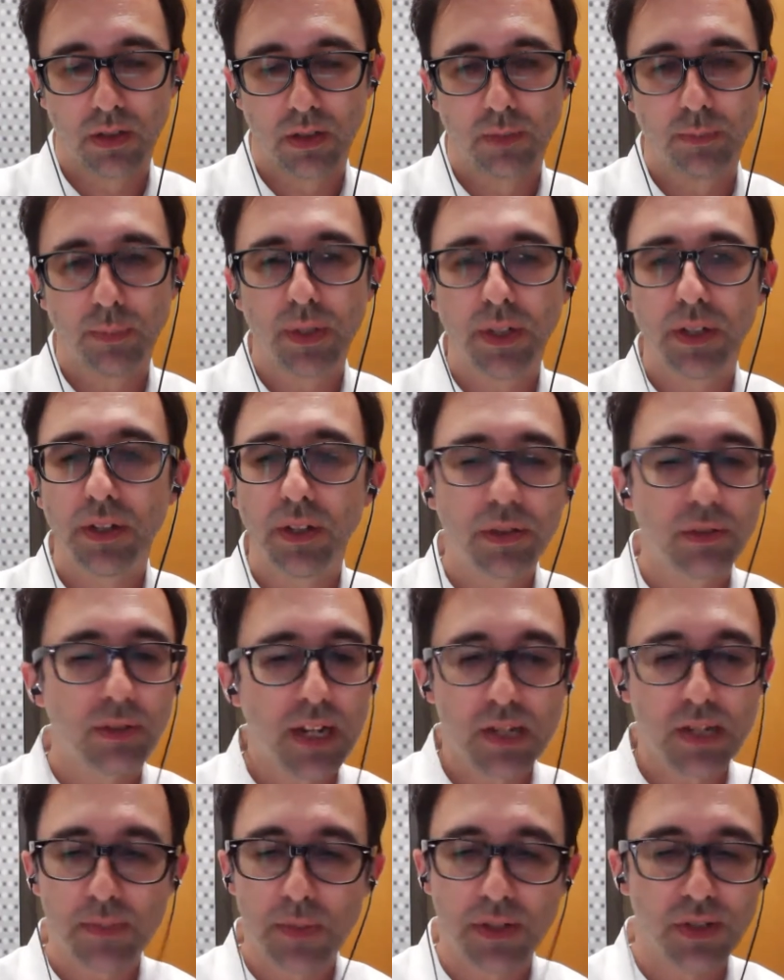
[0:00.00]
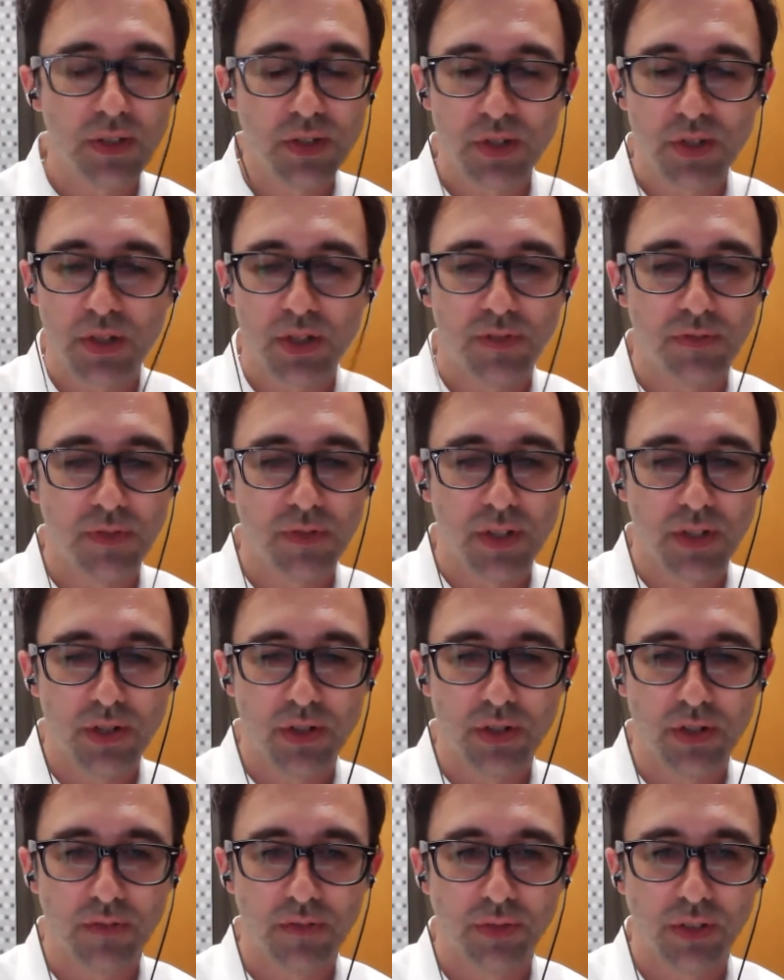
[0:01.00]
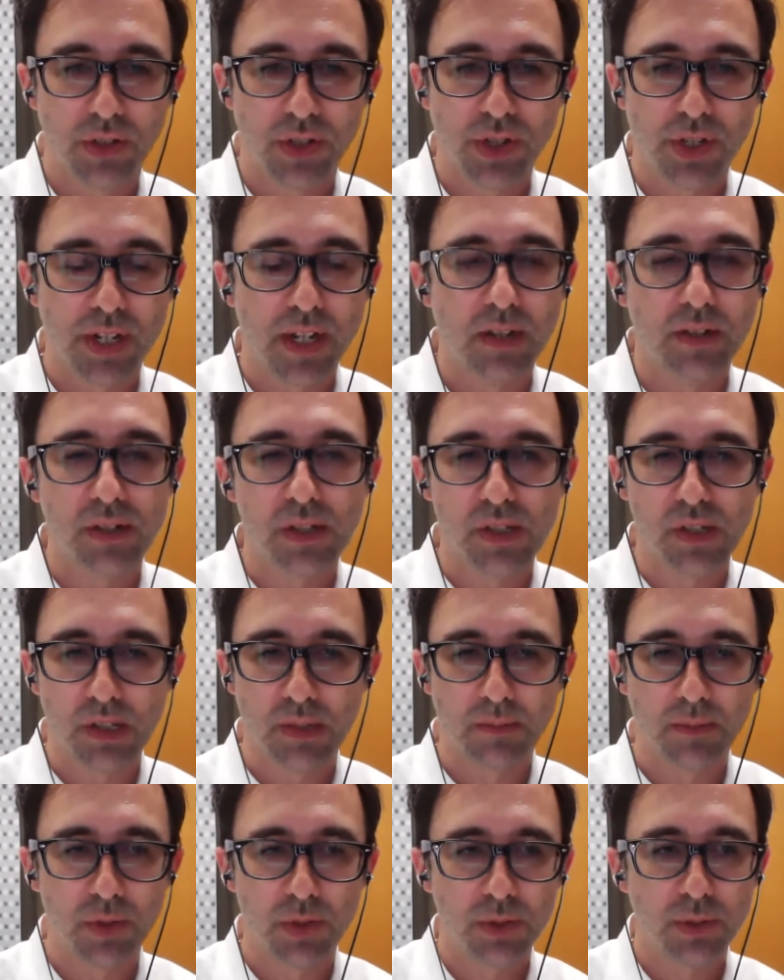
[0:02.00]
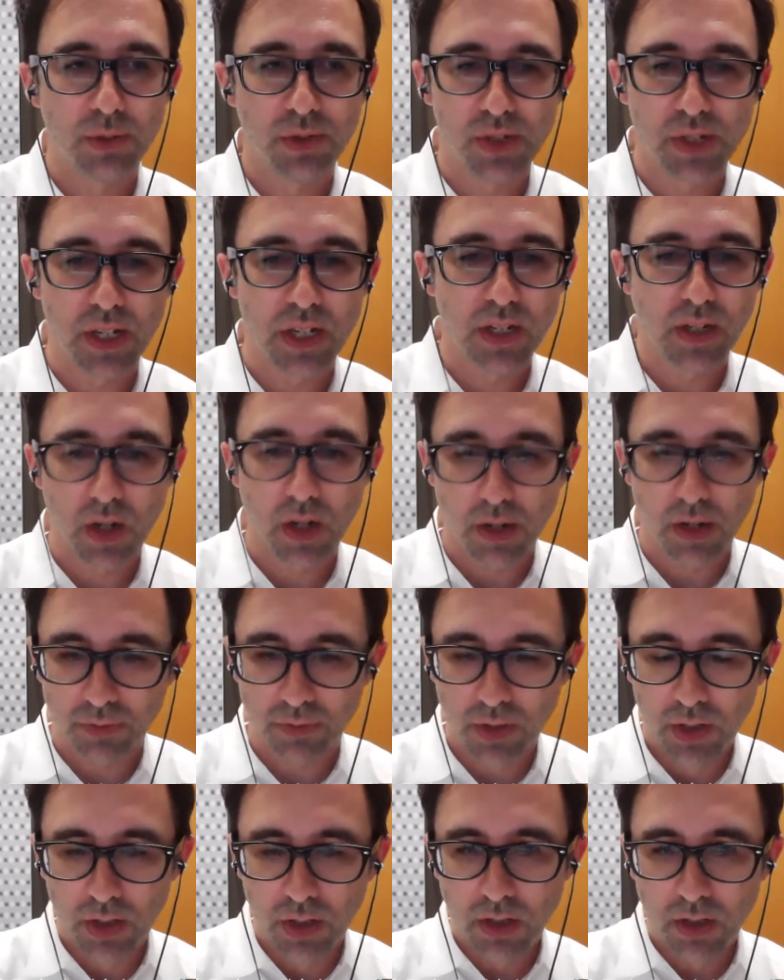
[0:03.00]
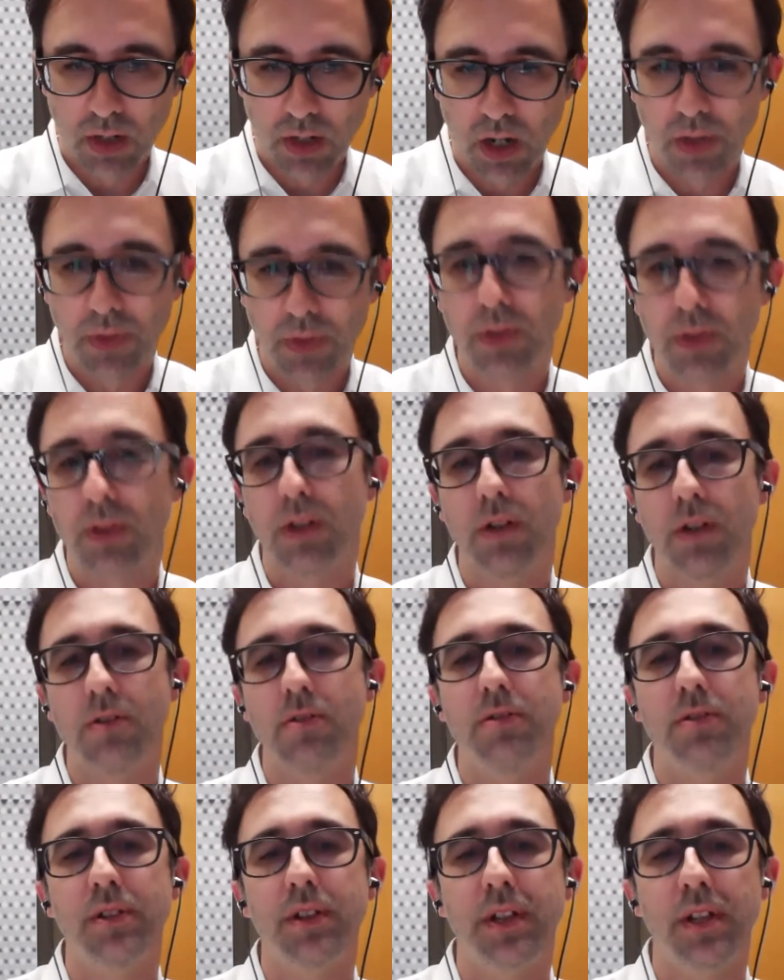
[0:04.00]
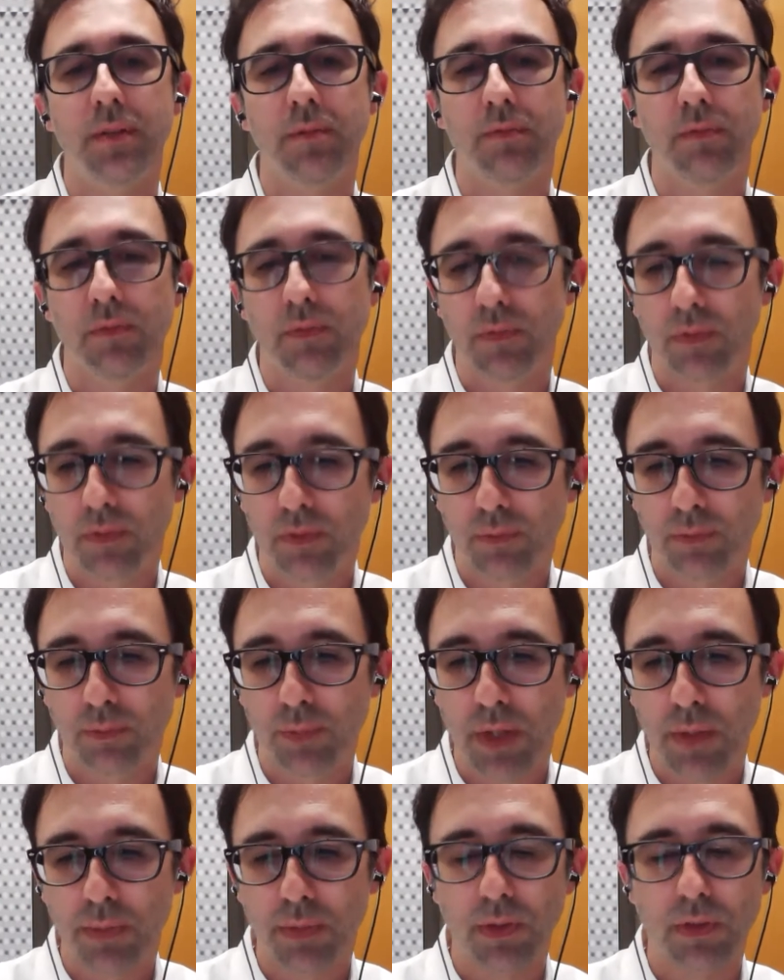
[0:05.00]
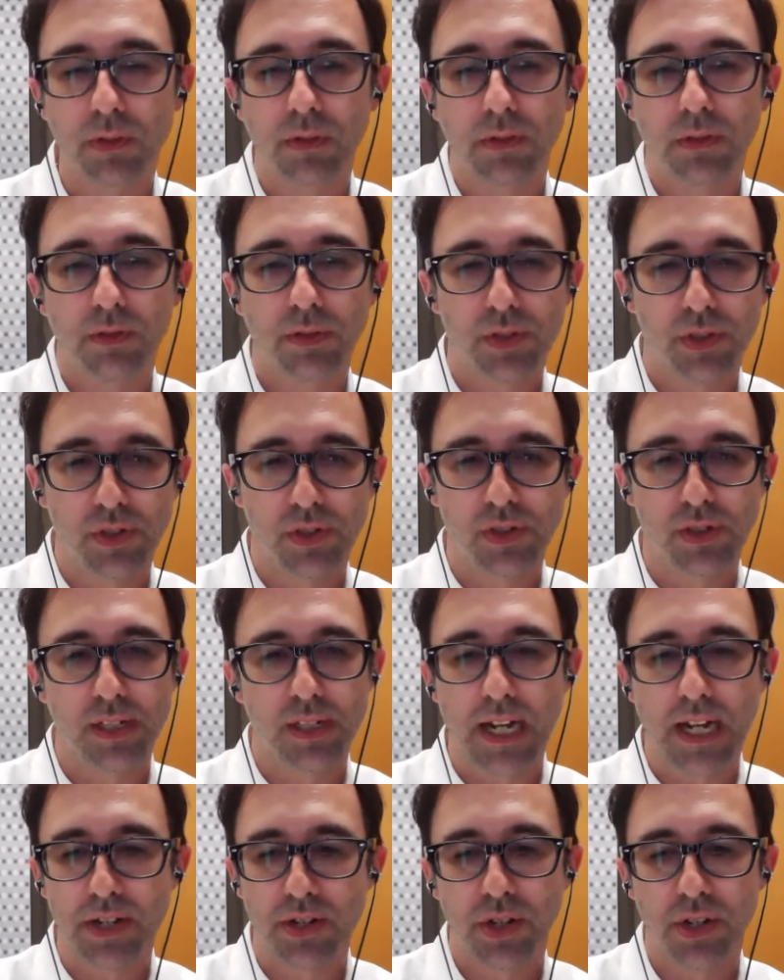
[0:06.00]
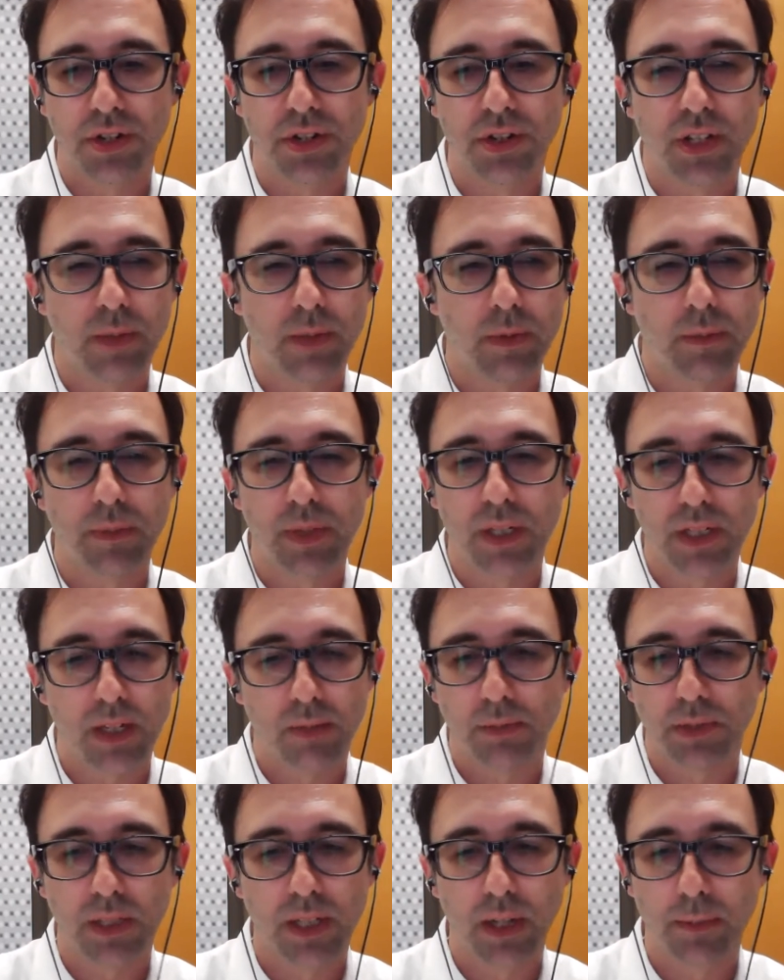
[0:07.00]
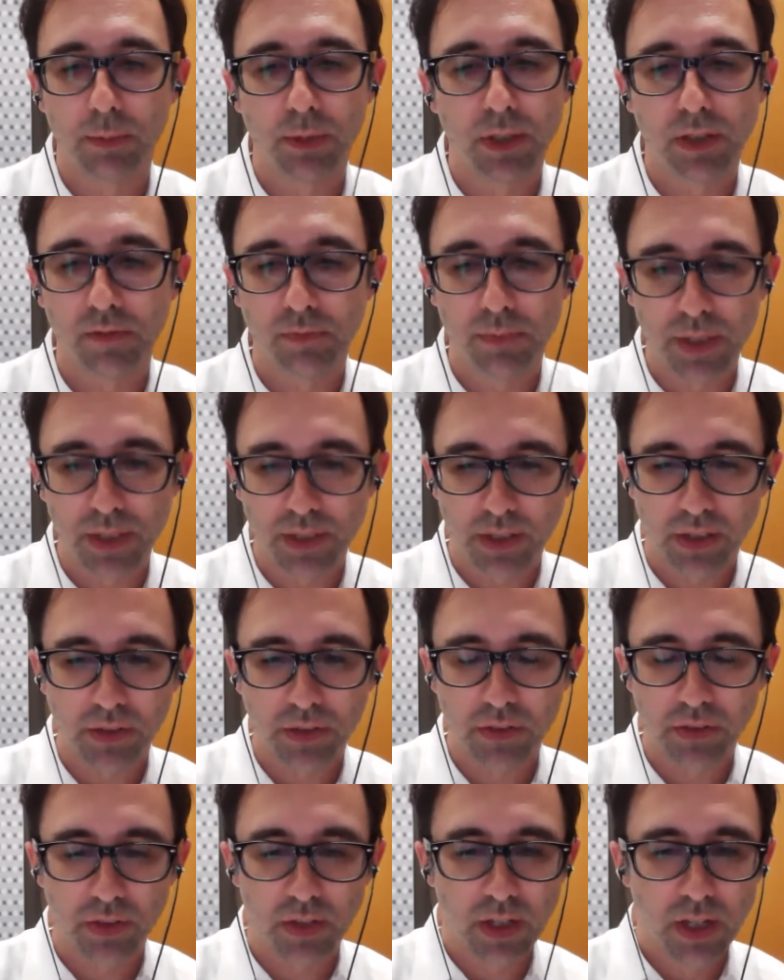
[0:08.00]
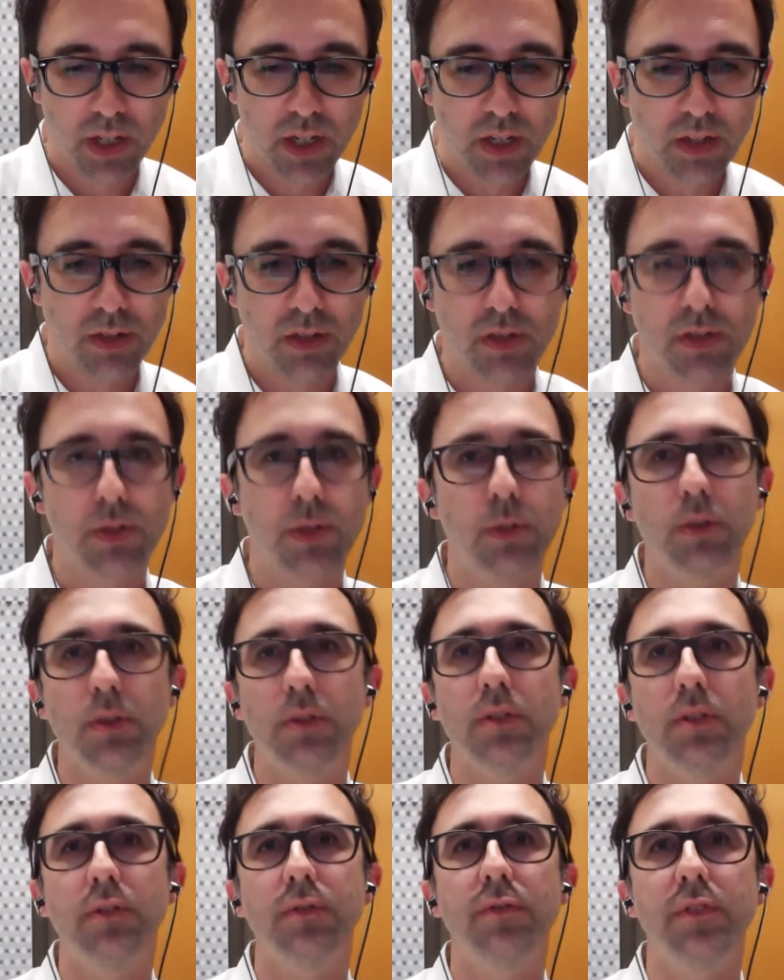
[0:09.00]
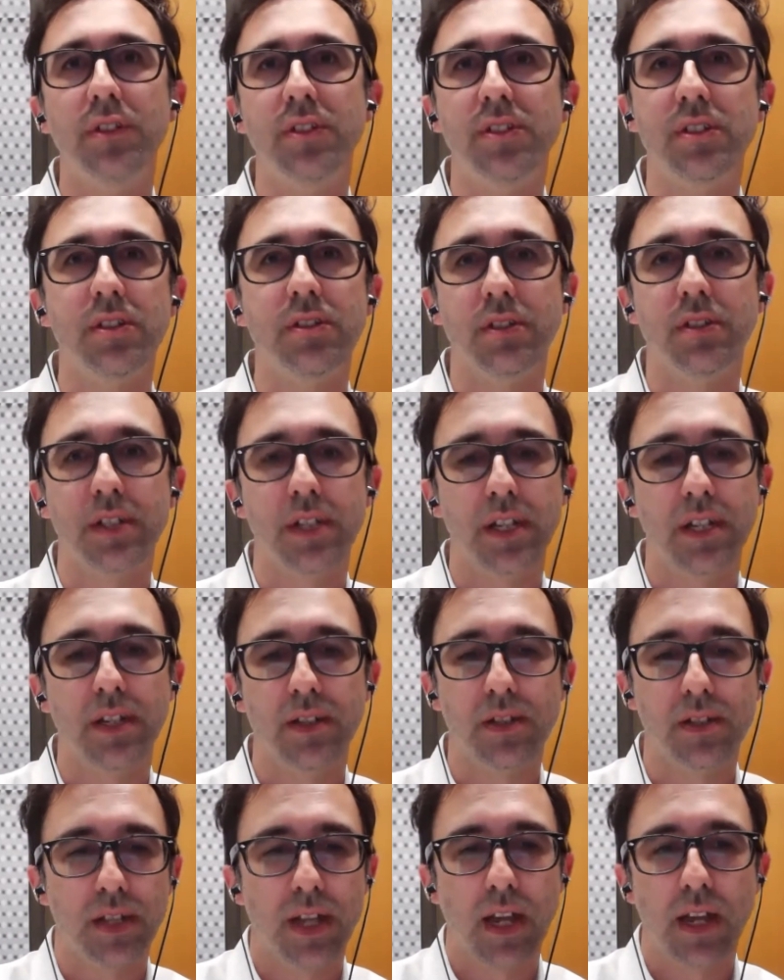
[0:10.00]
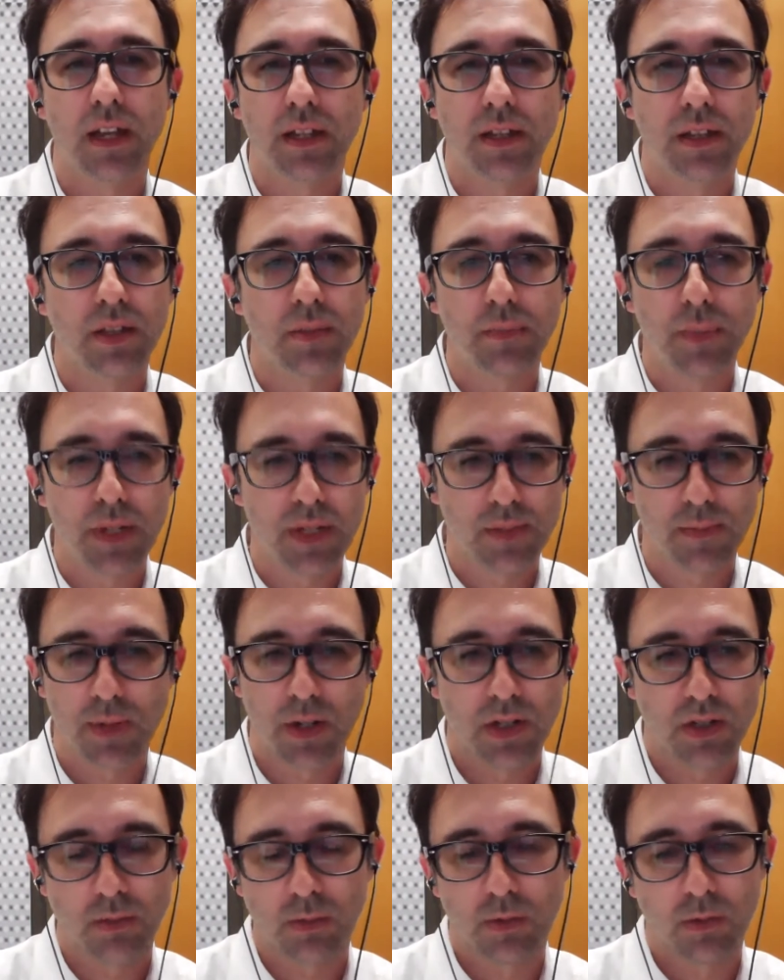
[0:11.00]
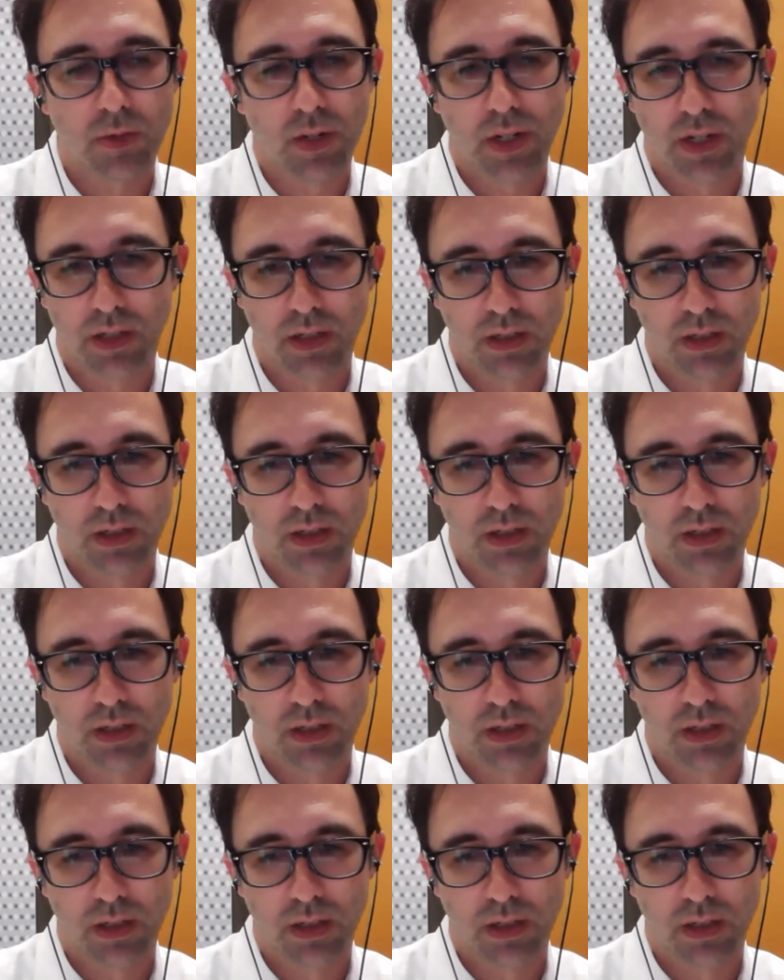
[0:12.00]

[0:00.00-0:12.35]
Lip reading: but another aspect is just features and functionality. Some tools take off on their own and people just latch onto them and become collaborative because the tool facilitates that in the best possible way.